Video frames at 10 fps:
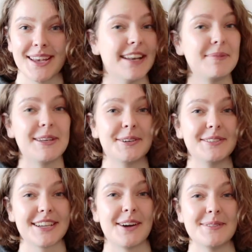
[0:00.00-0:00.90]
and let me know
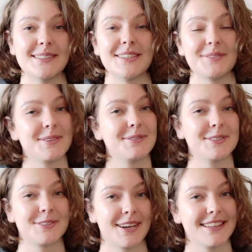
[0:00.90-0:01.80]
in the comments if you
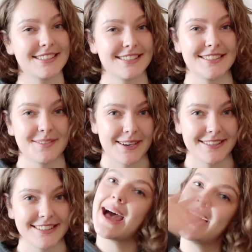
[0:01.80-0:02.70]
will try this system
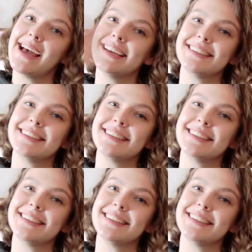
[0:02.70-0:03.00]
out. Bye!